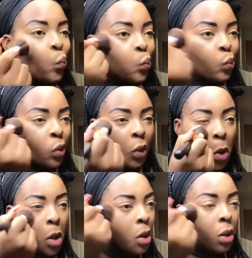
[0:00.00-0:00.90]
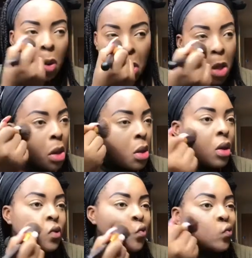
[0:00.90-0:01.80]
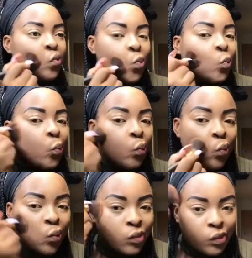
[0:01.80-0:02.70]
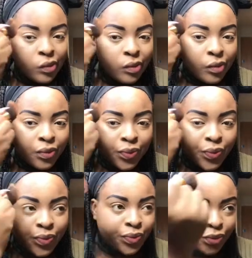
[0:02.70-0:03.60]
and I'm just blending the seams, the edges